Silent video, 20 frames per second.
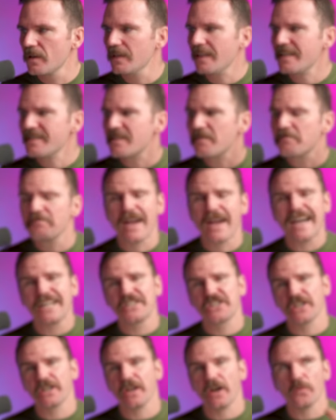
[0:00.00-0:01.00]
Let's
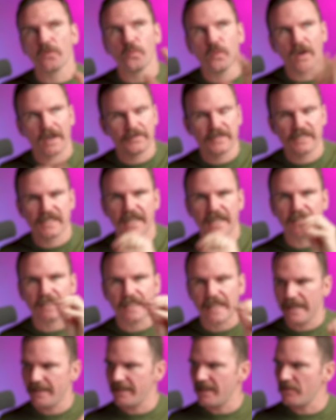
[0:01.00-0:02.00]
imagine a website
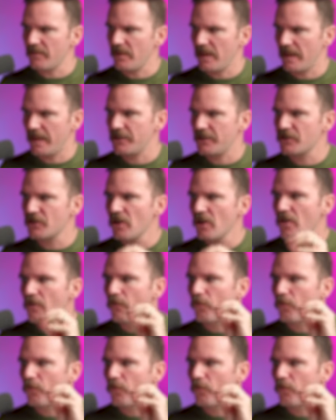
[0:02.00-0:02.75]
landing page